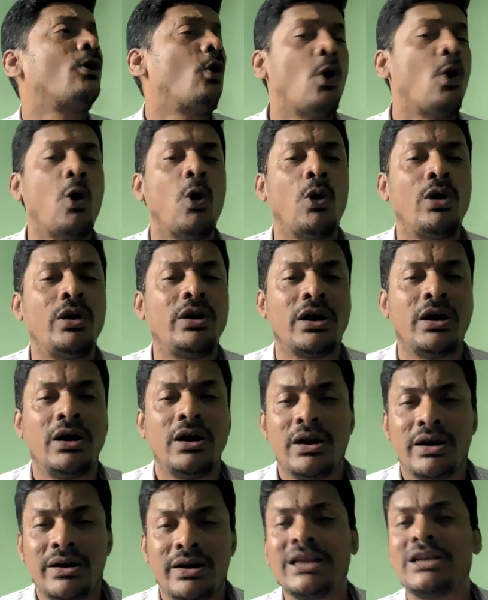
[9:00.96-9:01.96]
old,
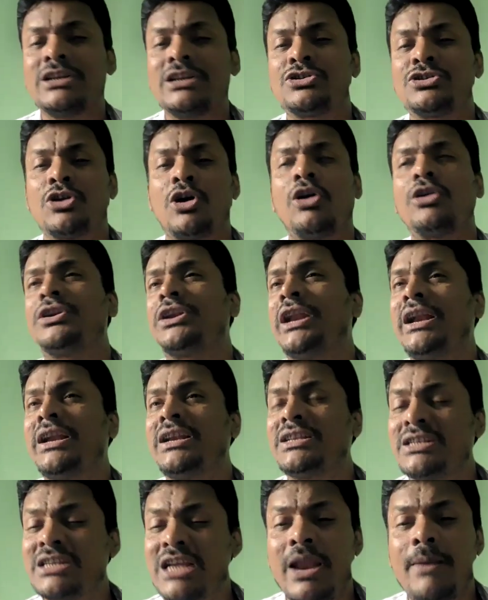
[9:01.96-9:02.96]

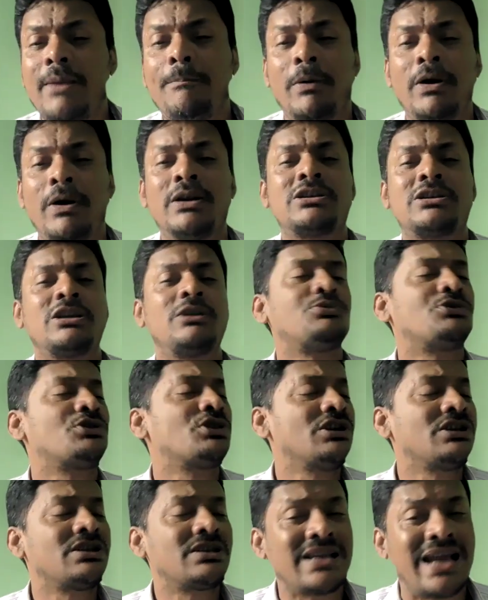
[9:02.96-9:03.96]
distorted self
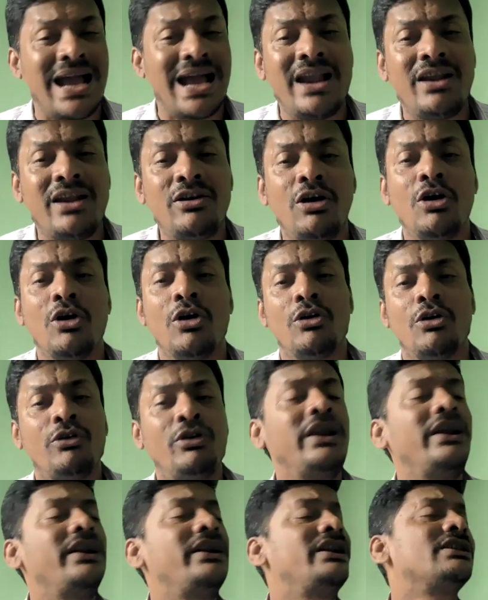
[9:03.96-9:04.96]
perceptions and
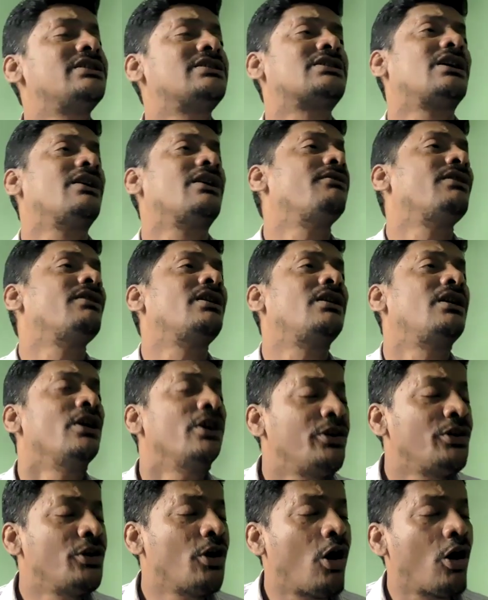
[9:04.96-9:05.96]
rediscover
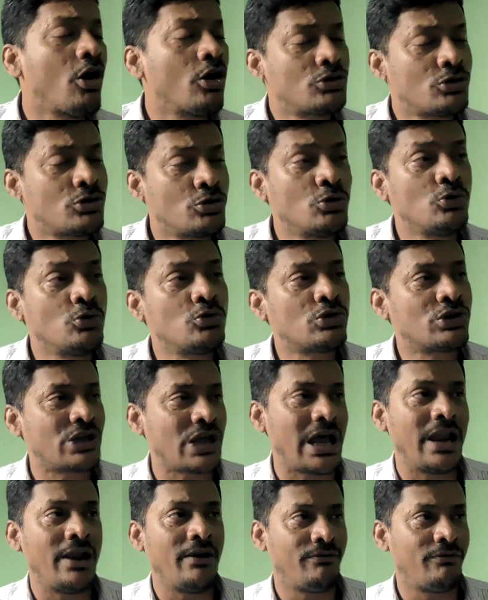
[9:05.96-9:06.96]
your true
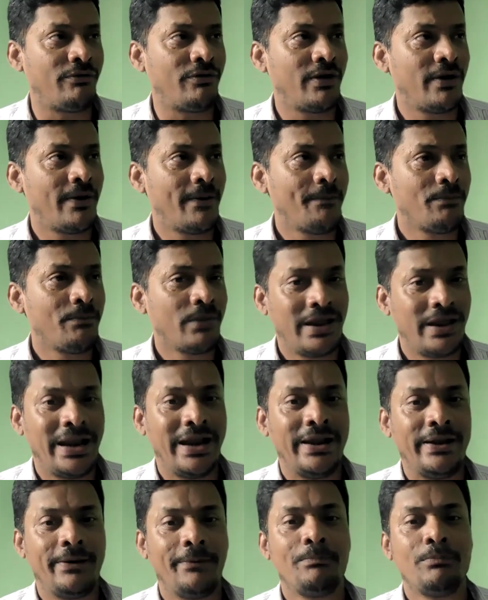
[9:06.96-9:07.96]
self.
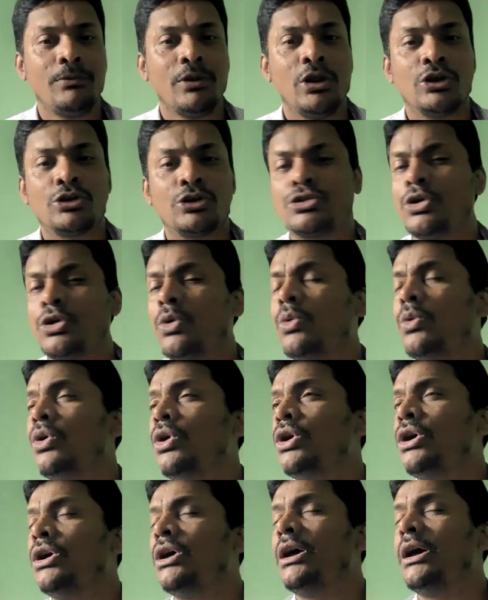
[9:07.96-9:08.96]
Right.
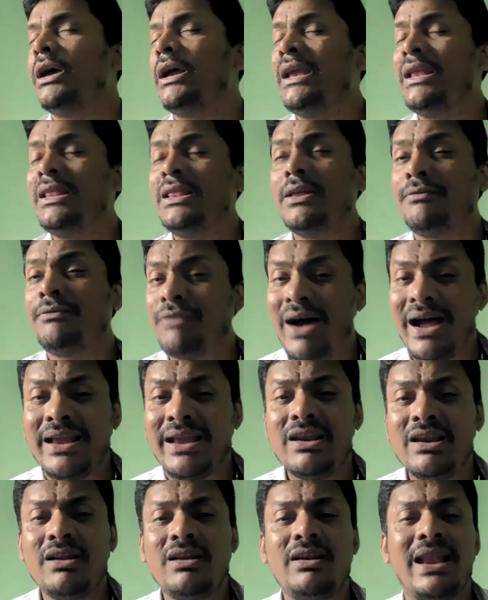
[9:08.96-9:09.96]
So, in the
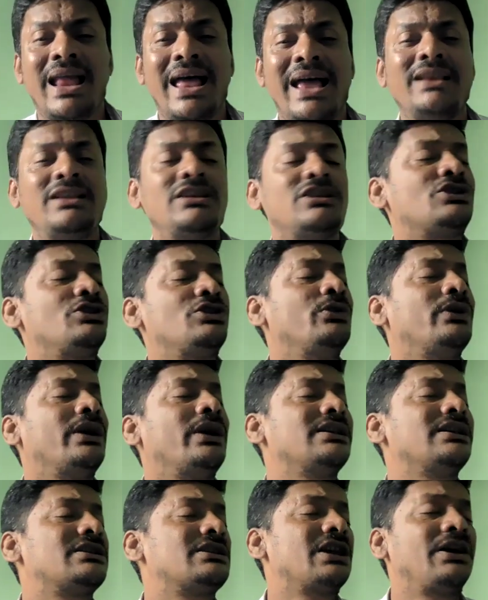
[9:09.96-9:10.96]
final lines, you
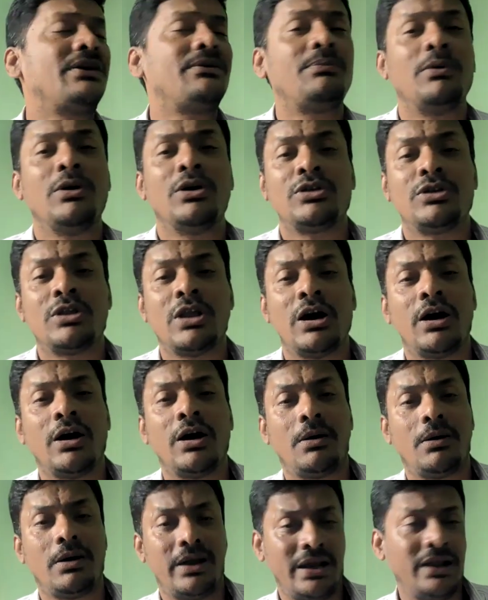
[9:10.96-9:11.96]
can say
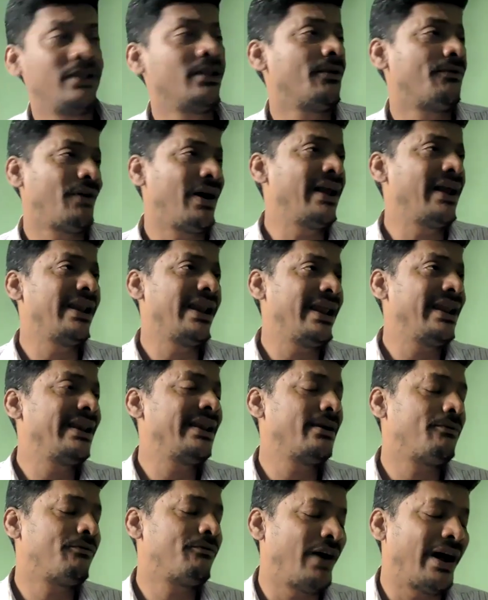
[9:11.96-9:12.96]
the
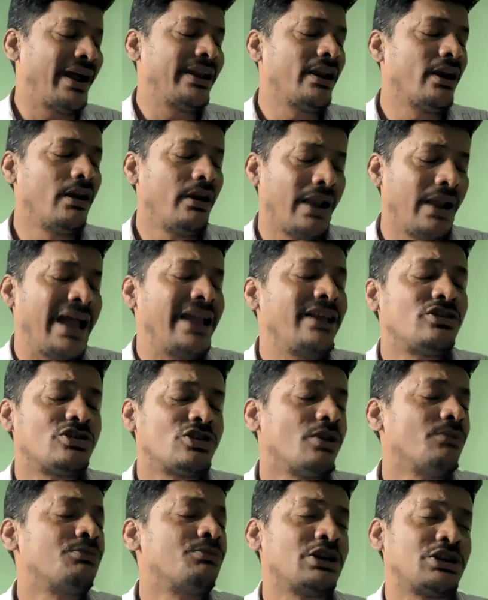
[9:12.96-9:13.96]
final lines
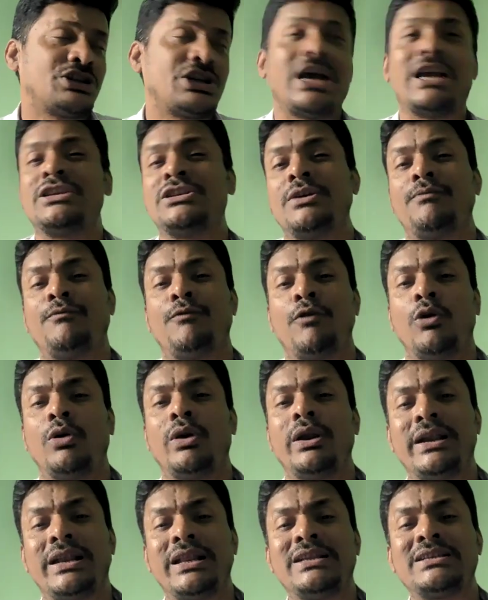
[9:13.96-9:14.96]
of the stanza 4,
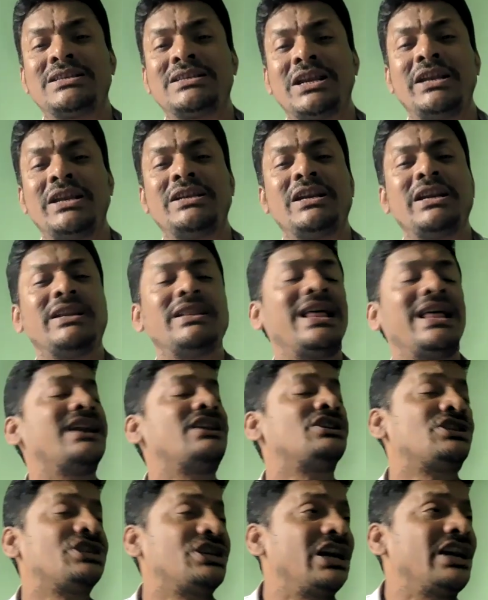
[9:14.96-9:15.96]
it is stated
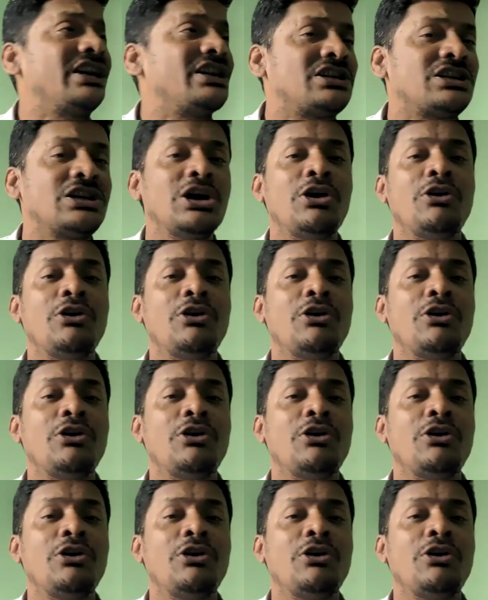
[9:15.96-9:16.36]
that sit,